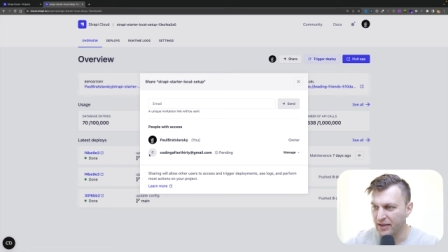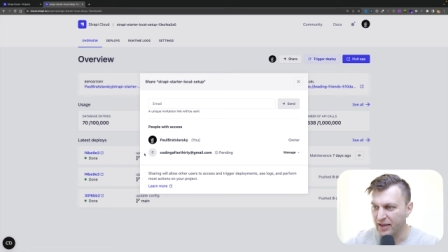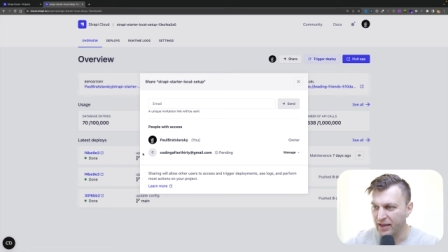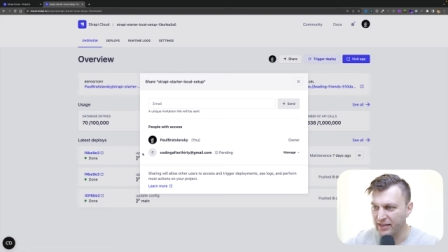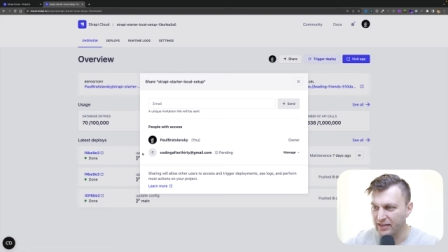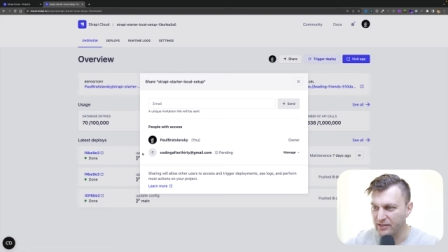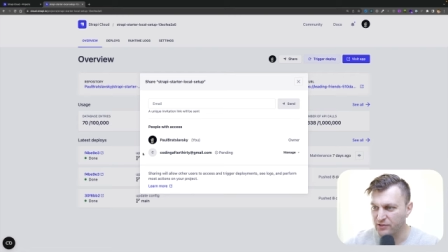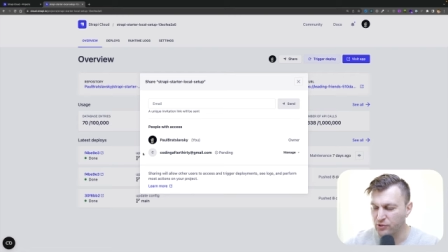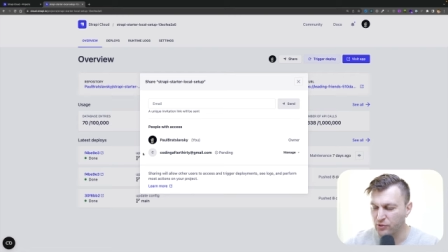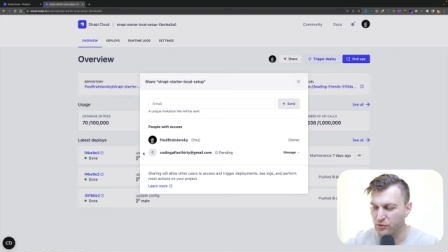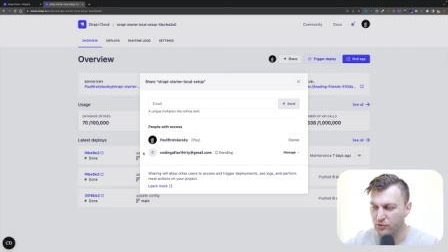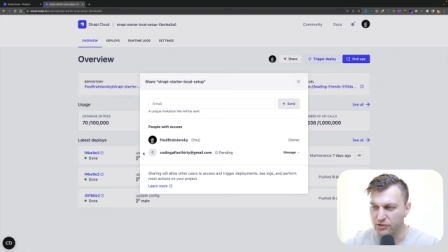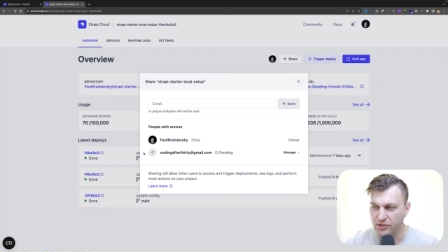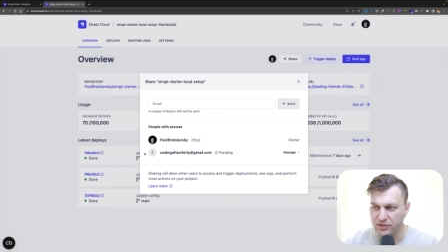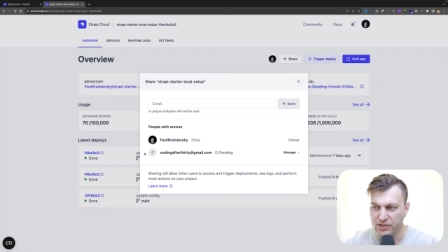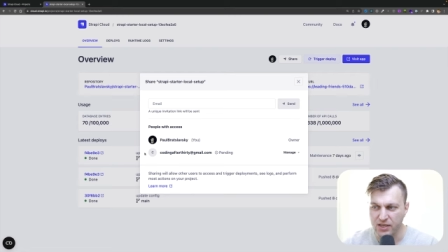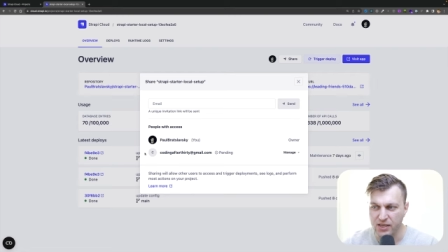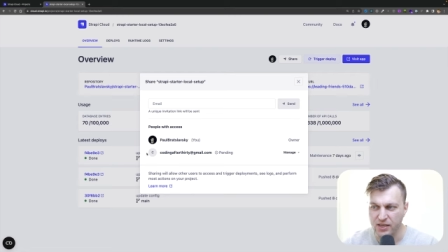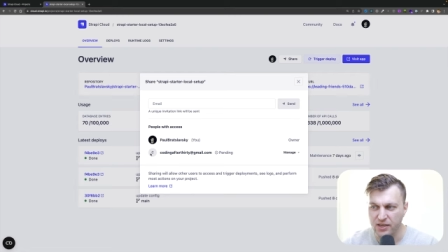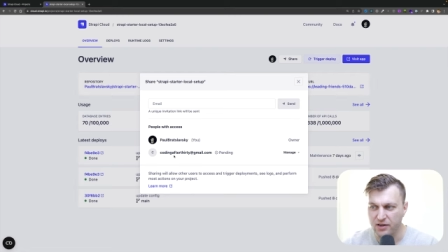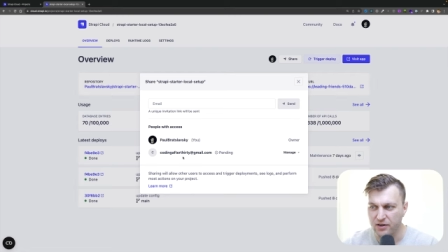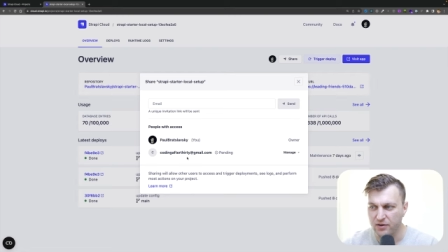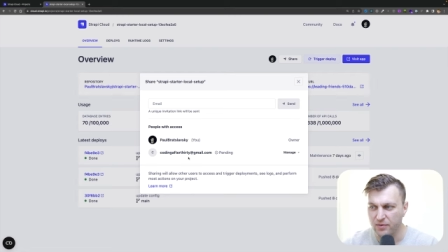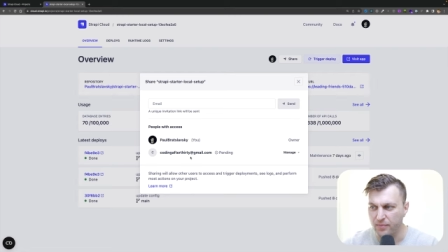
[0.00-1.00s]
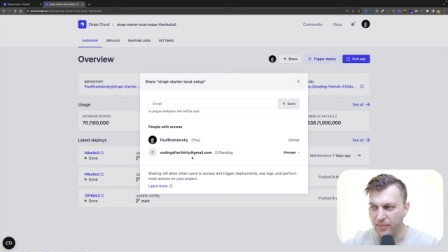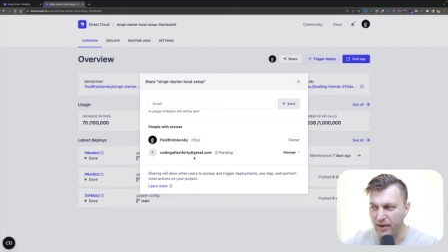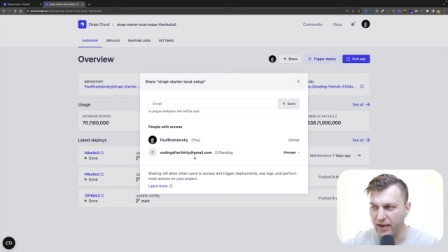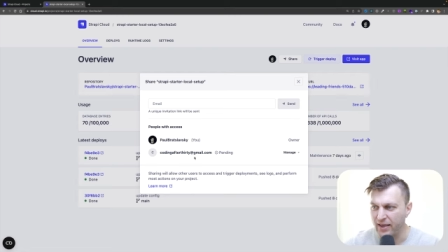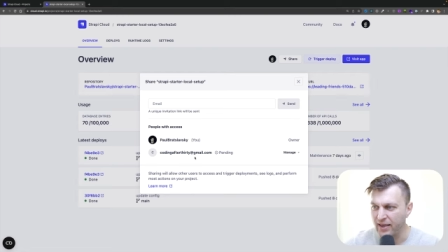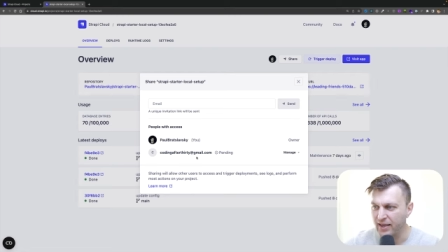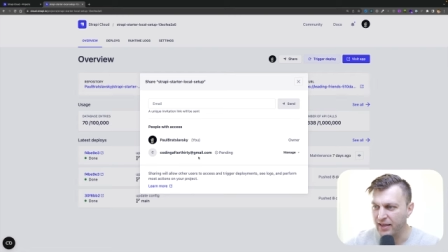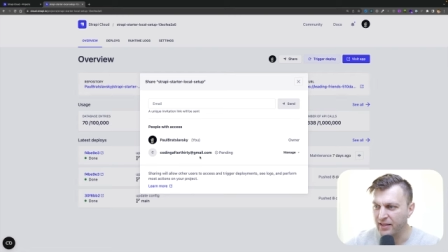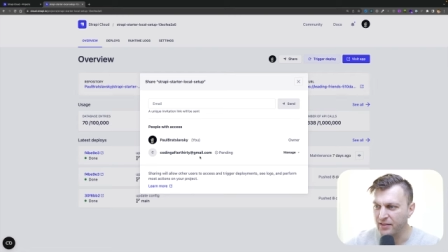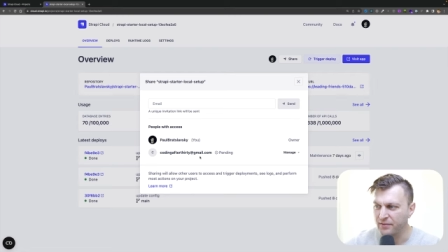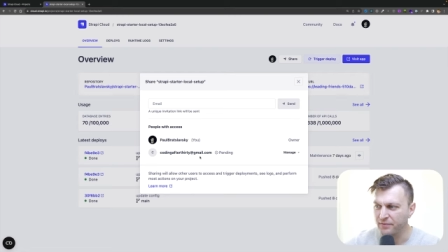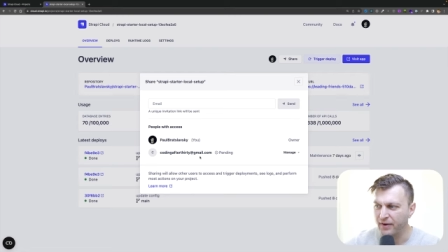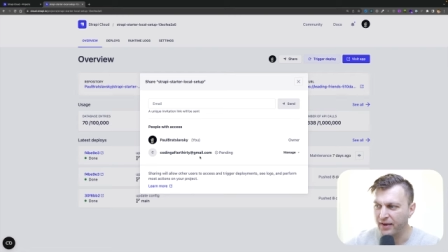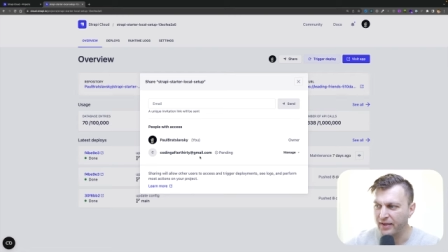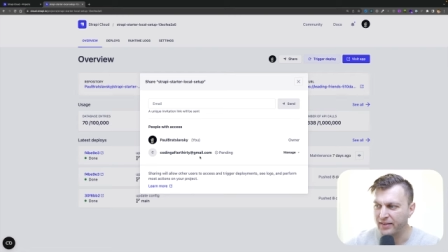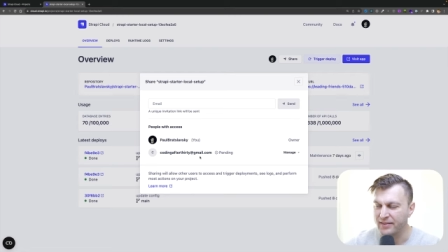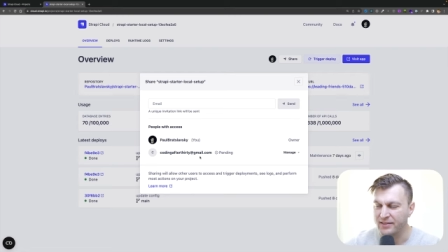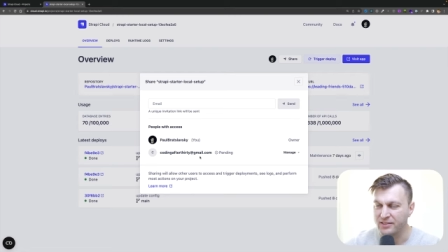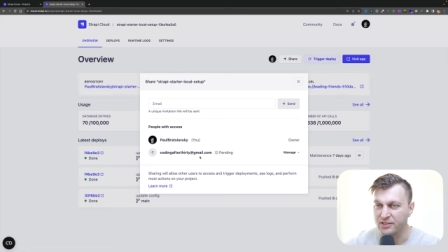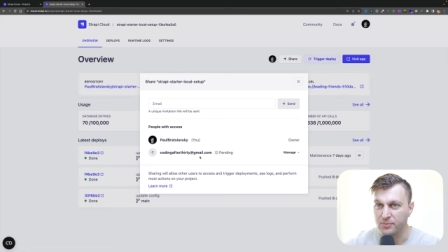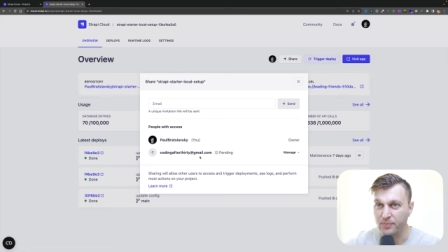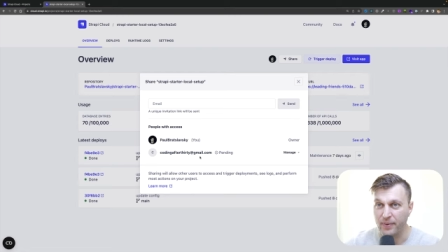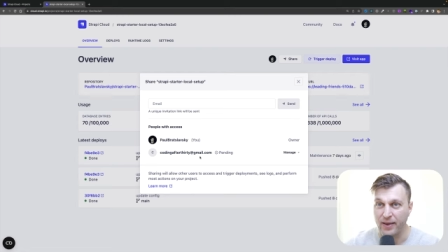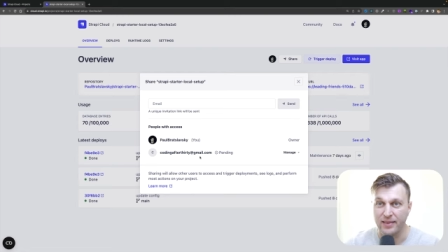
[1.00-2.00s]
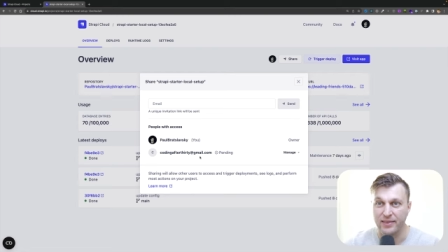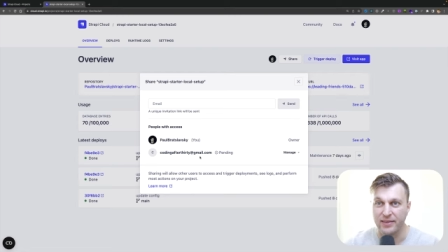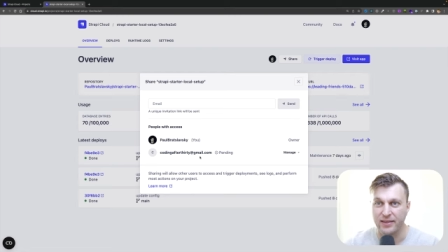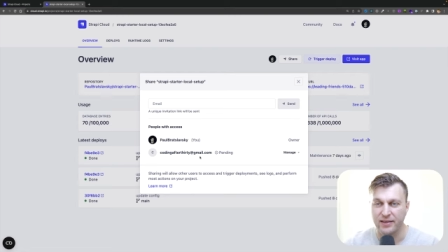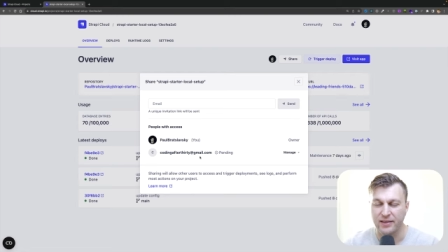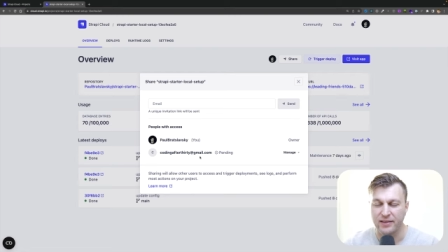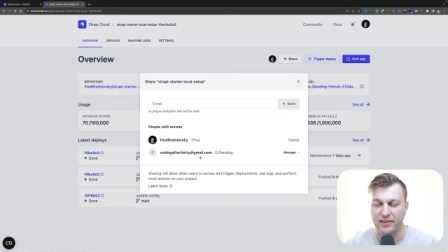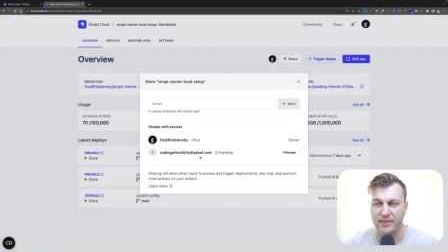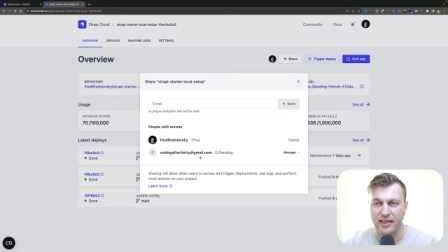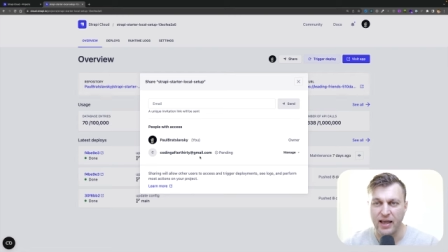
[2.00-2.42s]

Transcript: And as you could see here, my invite is pending.